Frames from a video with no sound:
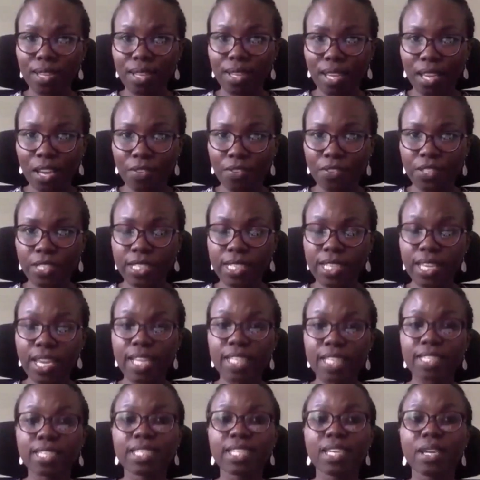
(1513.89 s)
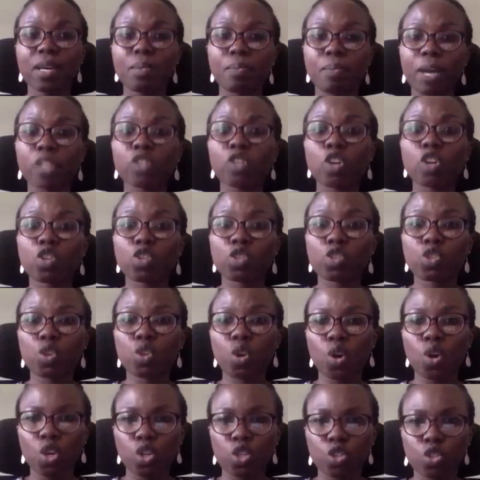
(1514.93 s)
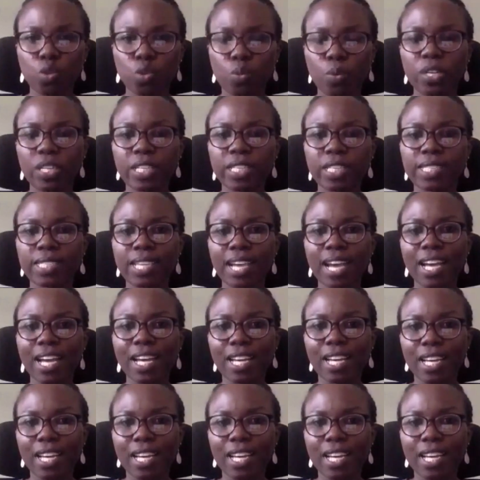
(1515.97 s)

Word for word: efficient, but also to monitor